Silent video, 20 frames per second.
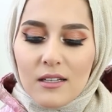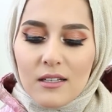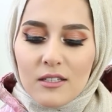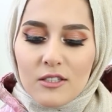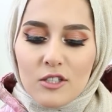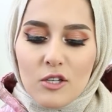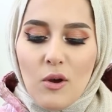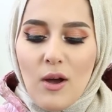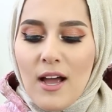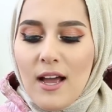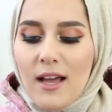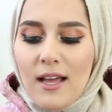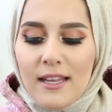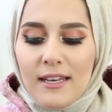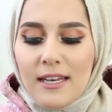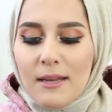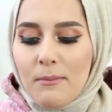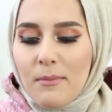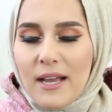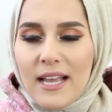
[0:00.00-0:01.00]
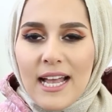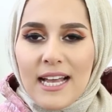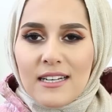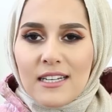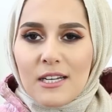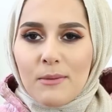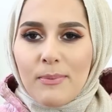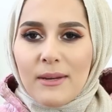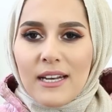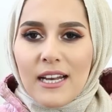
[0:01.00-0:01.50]
So and in my head
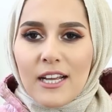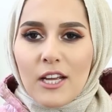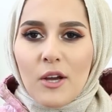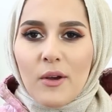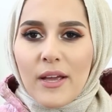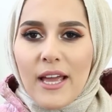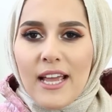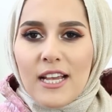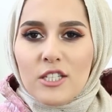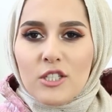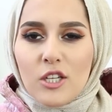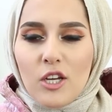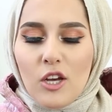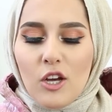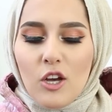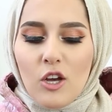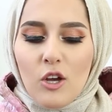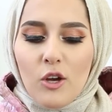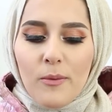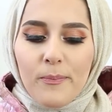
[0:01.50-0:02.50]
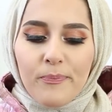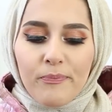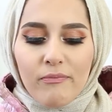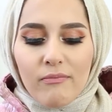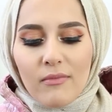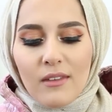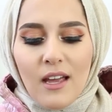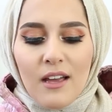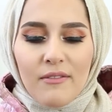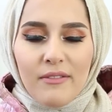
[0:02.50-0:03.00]
I'd be like, okay, so
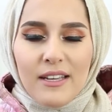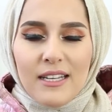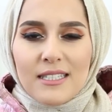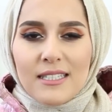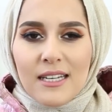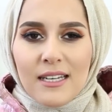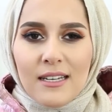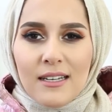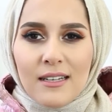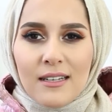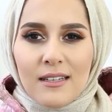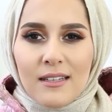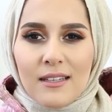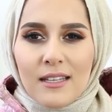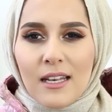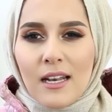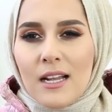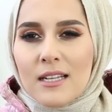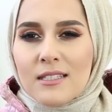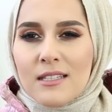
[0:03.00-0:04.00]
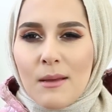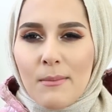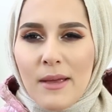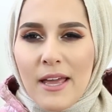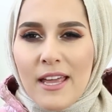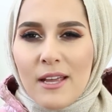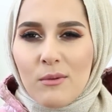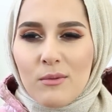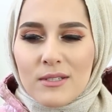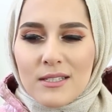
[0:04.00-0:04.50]
I've eaten, the last time I
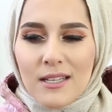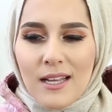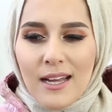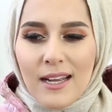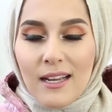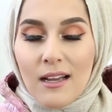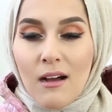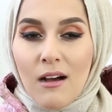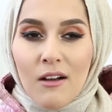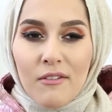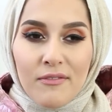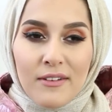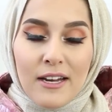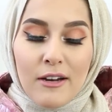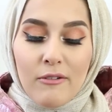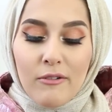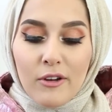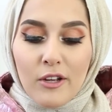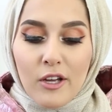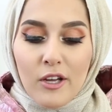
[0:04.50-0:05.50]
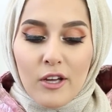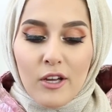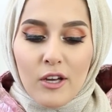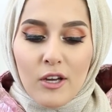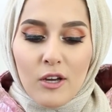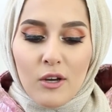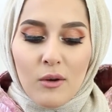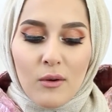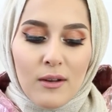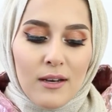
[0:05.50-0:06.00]
ate was like half an hour
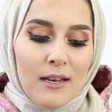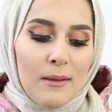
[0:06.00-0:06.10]
ago,